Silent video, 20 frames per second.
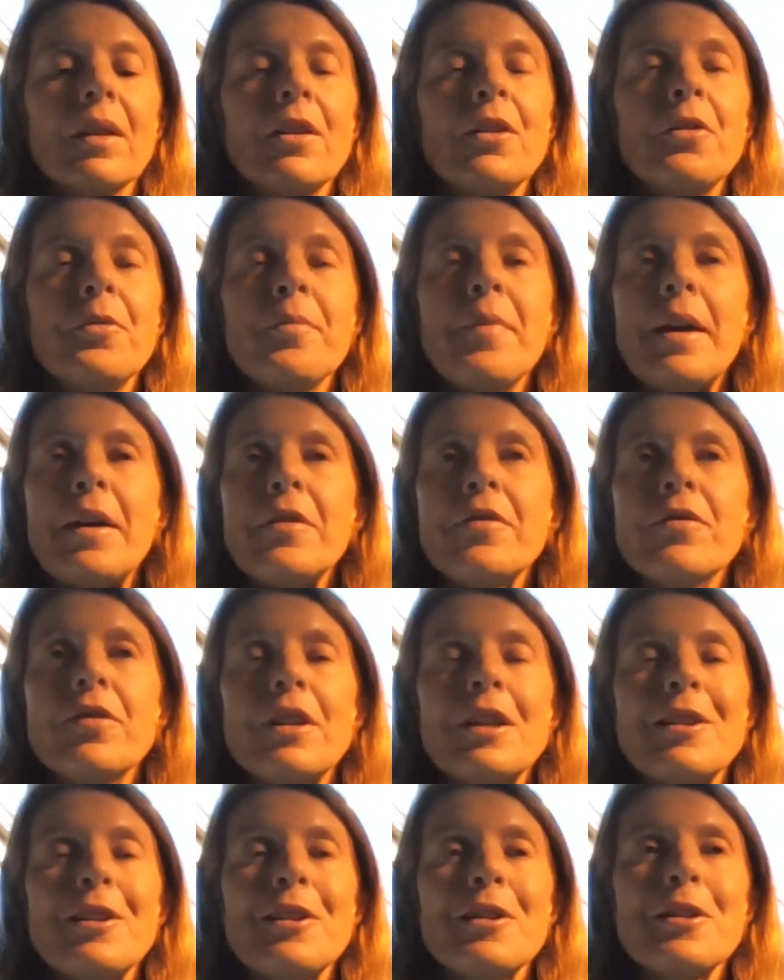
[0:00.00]
You may
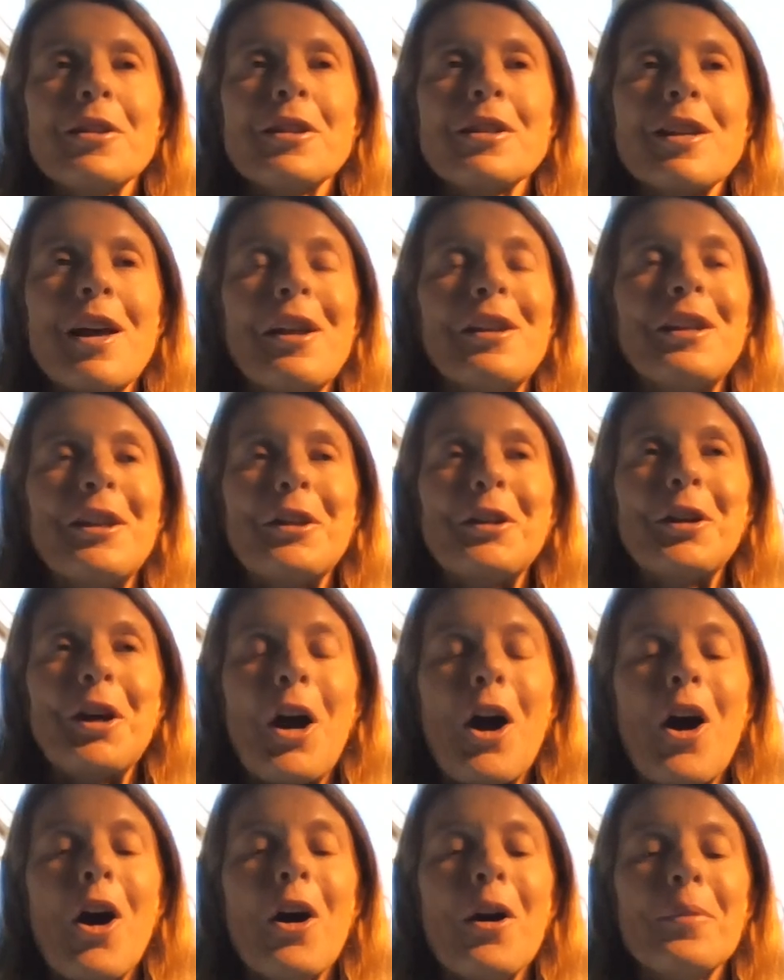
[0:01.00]
feel sudden
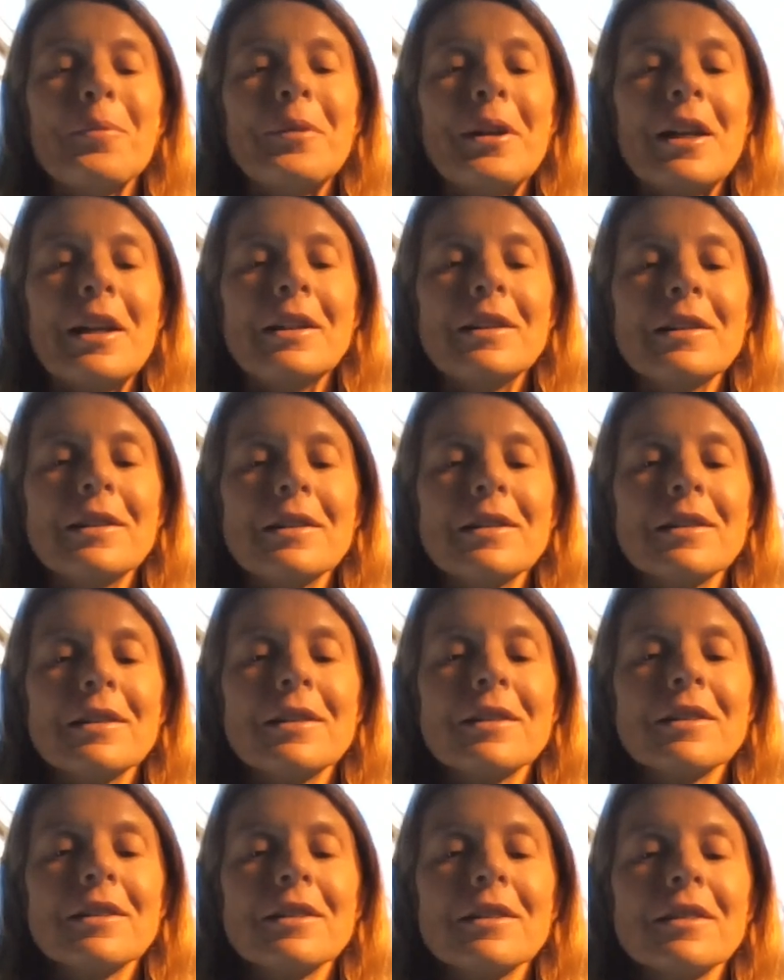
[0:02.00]

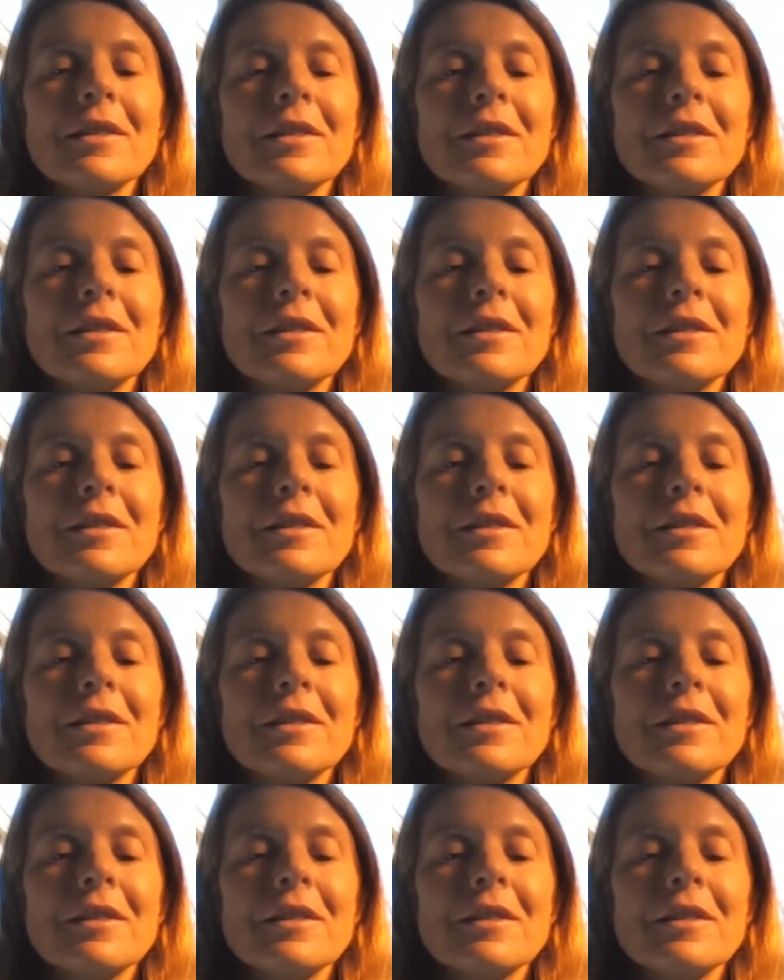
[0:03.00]
calmness,